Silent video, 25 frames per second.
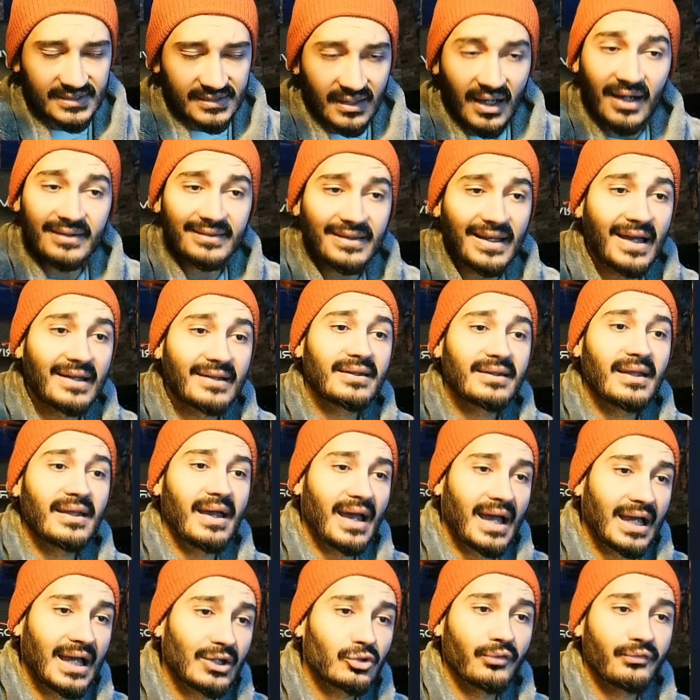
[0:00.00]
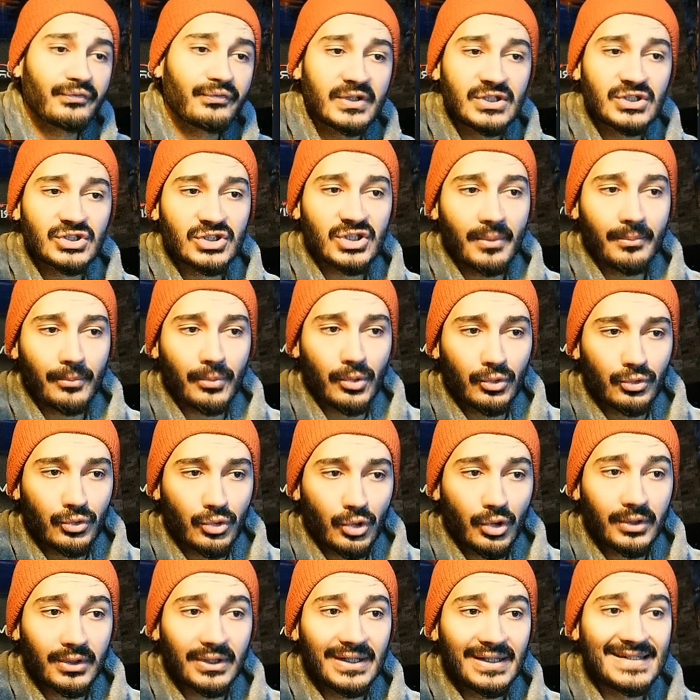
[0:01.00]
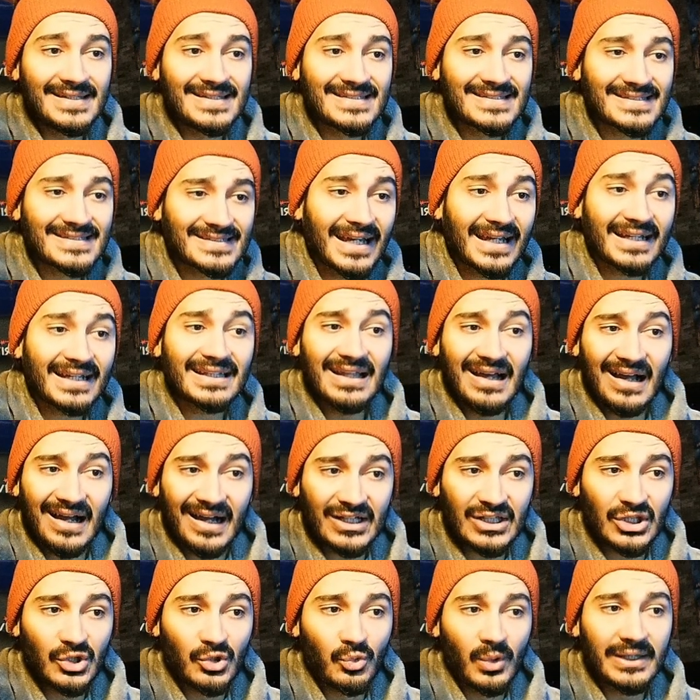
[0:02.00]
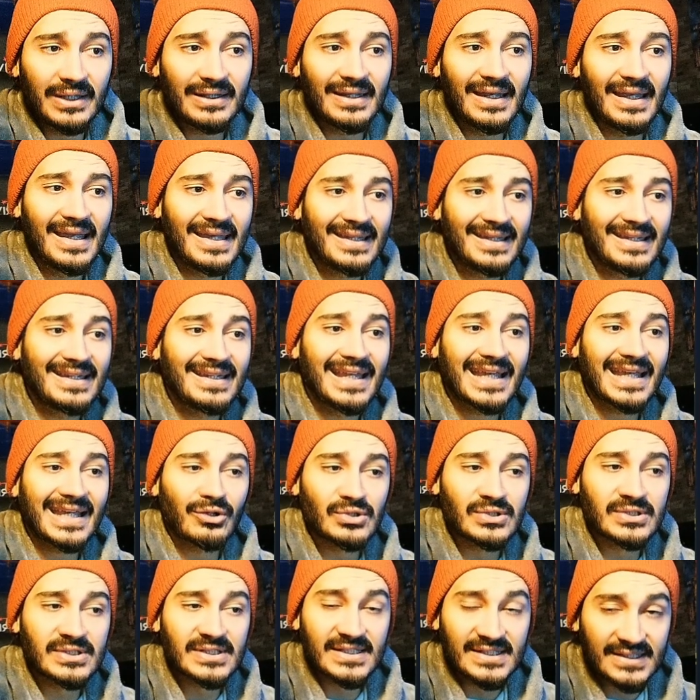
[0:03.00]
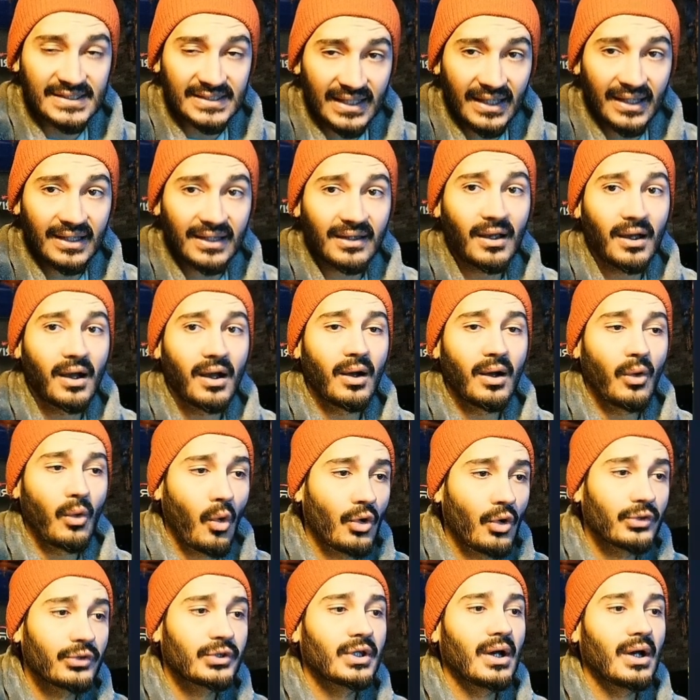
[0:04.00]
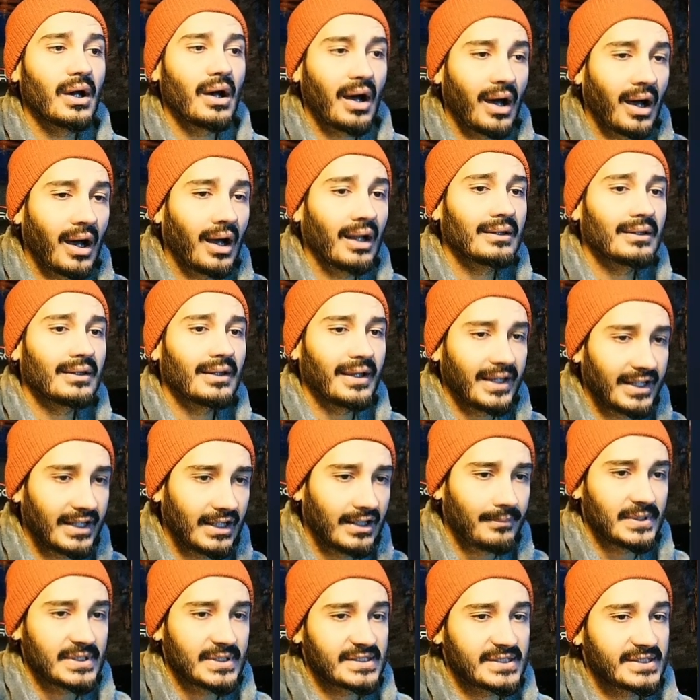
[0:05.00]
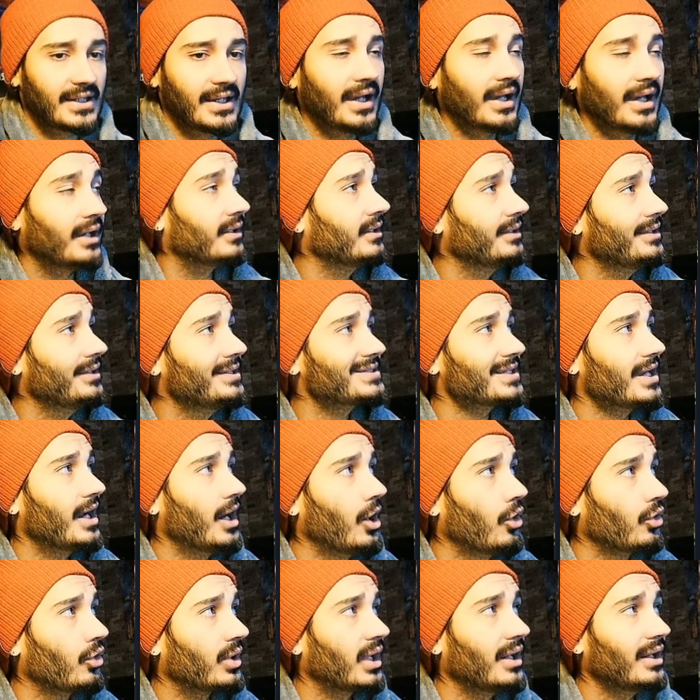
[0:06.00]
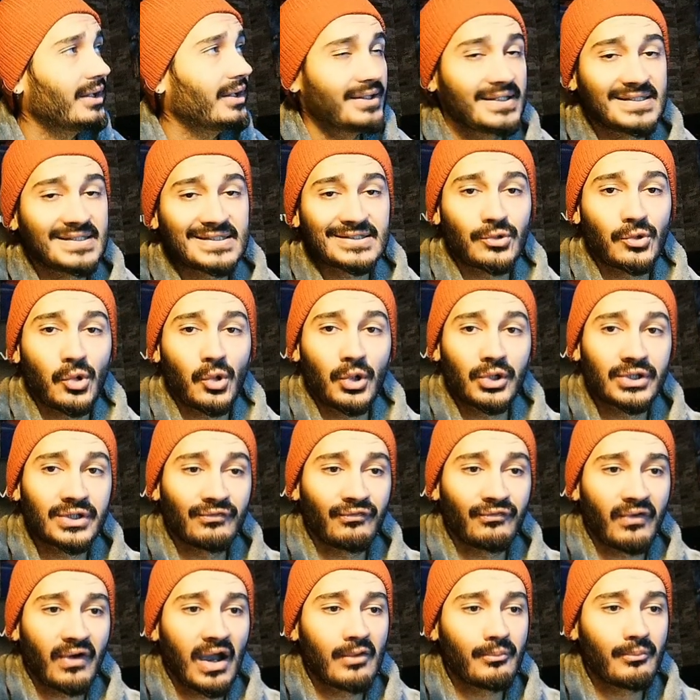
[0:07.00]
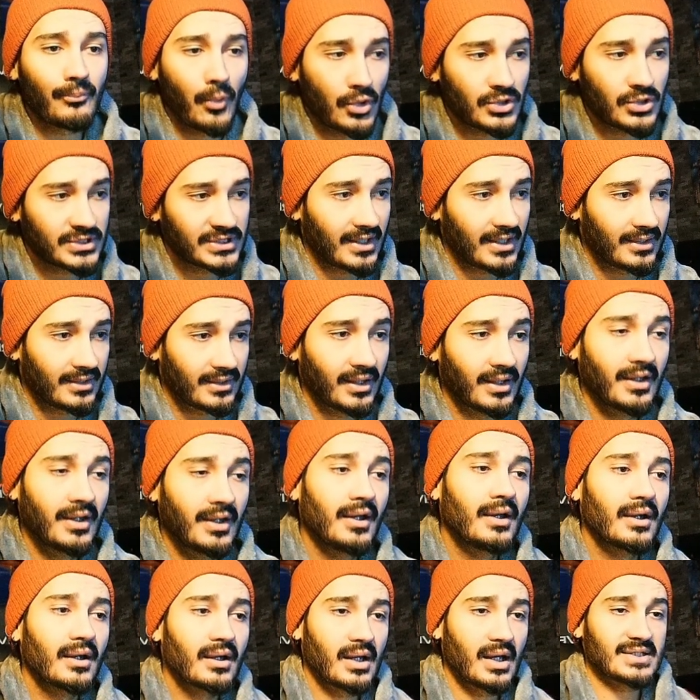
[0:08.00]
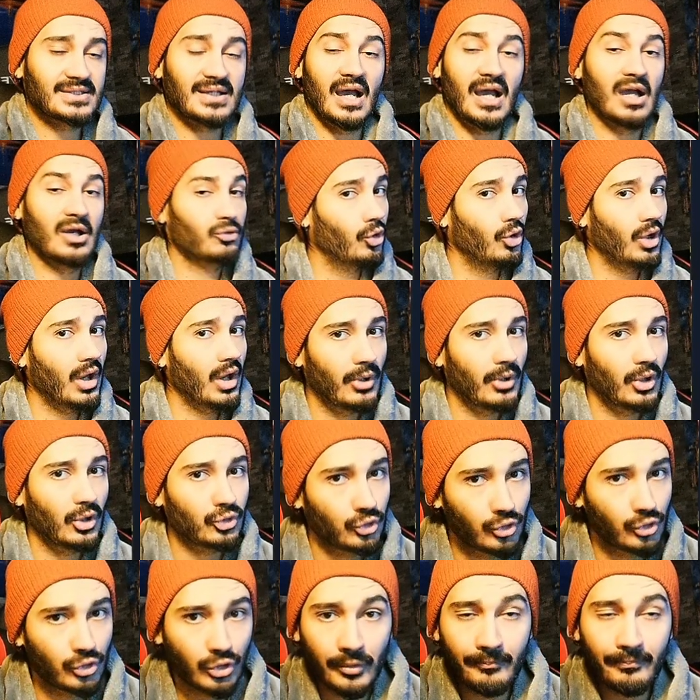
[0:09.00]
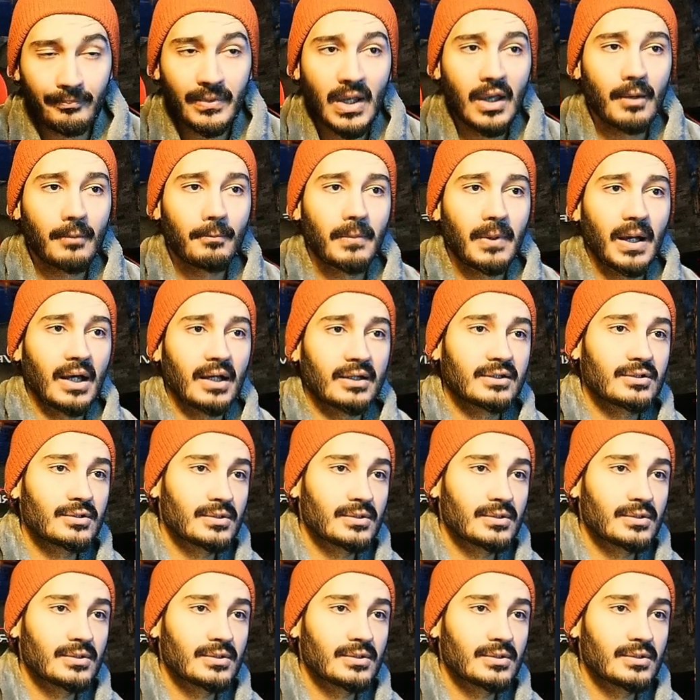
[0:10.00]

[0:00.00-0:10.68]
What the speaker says: and the end of the champion turn, instantly activate any necrosis stake on the all enemies, and his aura is 35%. Guys, I don't know about you, but